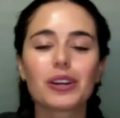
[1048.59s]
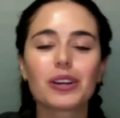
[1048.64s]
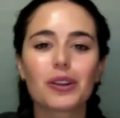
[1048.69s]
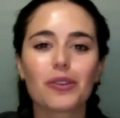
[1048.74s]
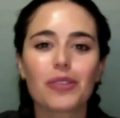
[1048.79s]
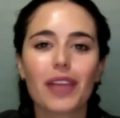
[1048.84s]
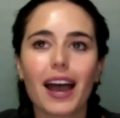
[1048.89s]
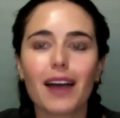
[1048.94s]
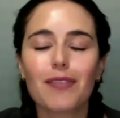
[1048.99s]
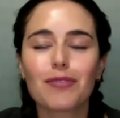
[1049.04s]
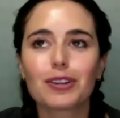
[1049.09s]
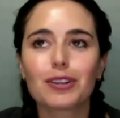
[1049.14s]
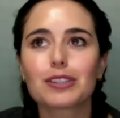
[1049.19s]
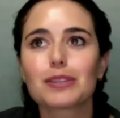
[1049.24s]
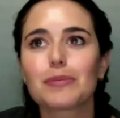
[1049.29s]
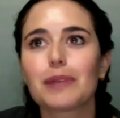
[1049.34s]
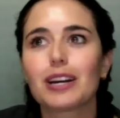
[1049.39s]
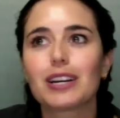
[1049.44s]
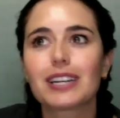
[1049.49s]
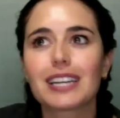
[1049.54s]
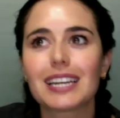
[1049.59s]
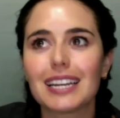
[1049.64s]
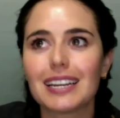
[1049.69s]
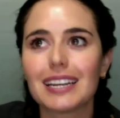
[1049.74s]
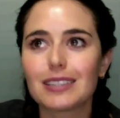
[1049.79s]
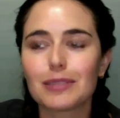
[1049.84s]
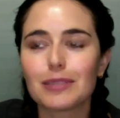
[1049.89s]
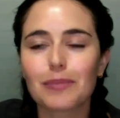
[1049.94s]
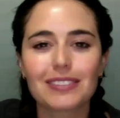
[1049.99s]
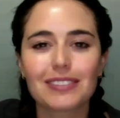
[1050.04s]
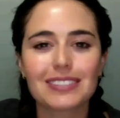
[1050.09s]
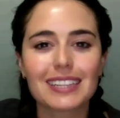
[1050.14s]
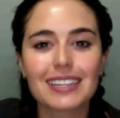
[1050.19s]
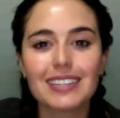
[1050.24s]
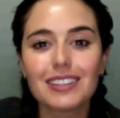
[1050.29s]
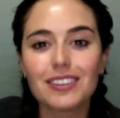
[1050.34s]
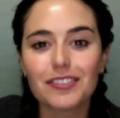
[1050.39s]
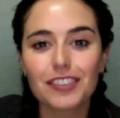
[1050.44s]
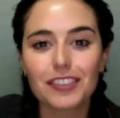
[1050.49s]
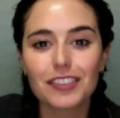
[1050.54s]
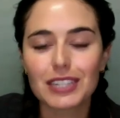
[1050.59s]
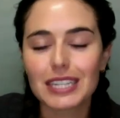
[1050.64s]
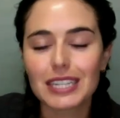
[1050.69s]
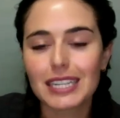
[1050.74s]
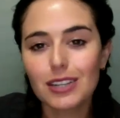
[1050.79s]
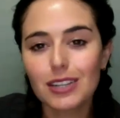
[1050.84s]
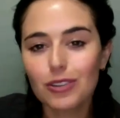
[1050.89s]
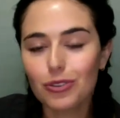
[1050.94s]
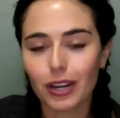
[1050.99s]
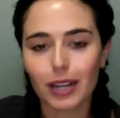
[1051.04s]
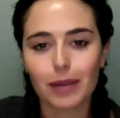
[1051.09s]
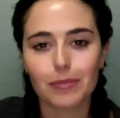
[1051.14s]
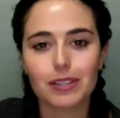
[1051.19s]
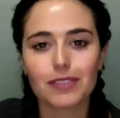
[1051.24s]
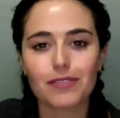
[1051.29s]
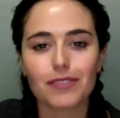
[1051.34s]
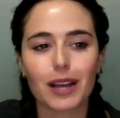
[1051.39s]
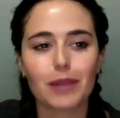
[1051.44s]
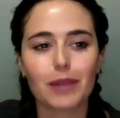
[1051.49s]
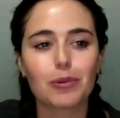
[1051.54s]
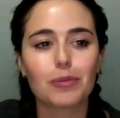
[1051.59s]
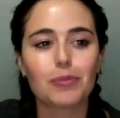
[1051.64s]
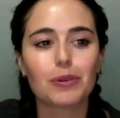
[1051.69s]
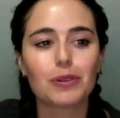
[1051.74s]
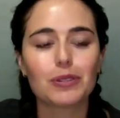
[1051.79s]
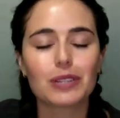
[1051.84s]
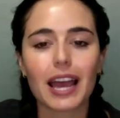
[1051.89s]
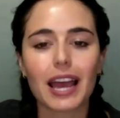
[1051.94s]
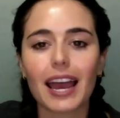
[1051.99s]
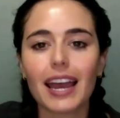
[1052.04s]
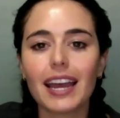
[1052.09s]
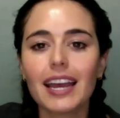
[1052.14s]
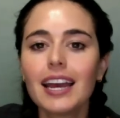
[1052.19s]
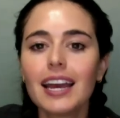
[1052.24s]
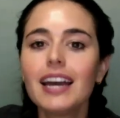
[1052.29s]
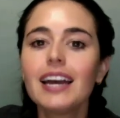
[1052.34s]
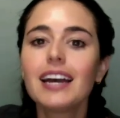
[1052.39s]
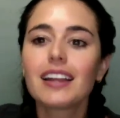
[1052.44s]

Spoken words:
the average American eats about 10 to 15 grams of fiber per day.